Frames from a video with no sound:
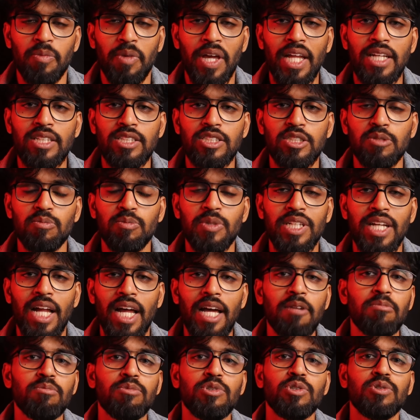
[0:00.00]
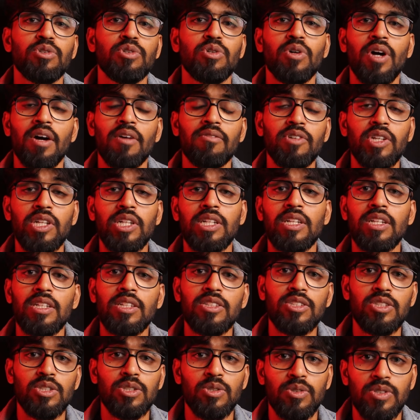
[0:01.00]
8 GB RAM to, you have to
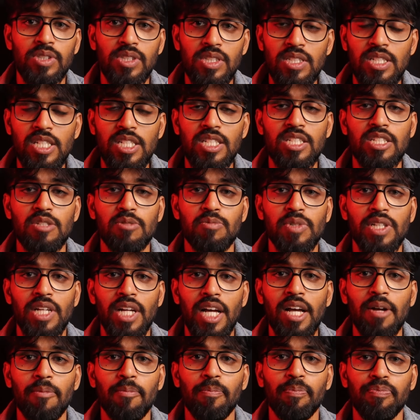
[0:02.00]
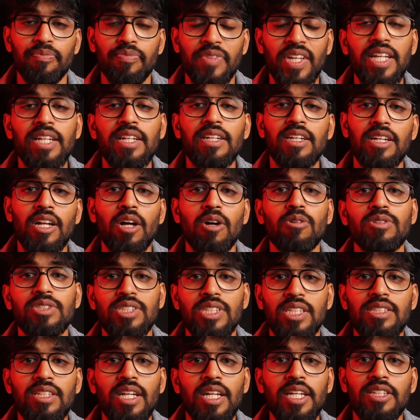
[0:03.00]
increase to 16 GB RAM in cloud,
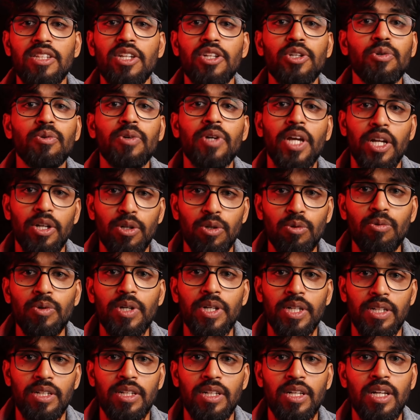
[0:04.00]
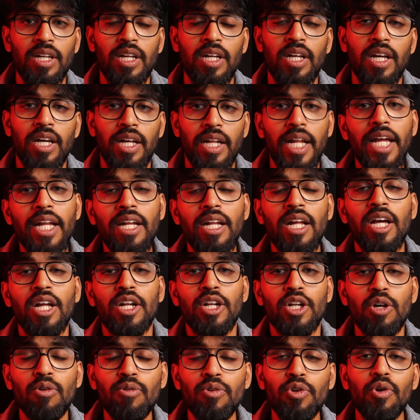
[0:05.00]
just like that you can do it. Right
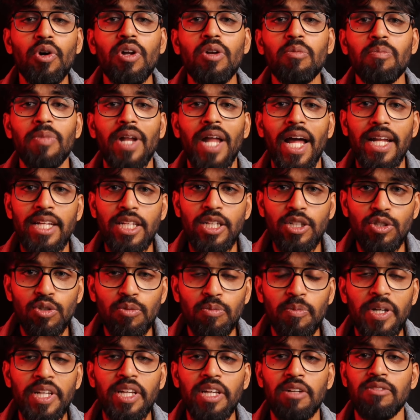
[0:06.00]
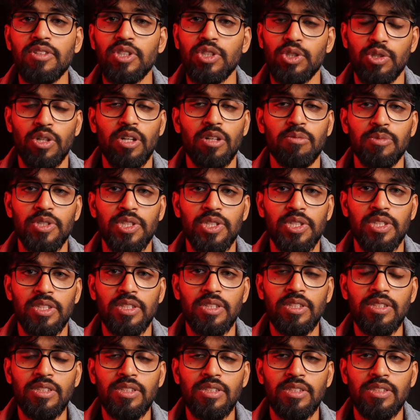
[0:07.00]
now you are planning to buy a virtual
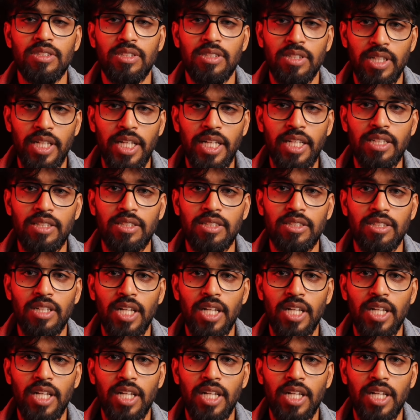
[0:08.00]
machine, right?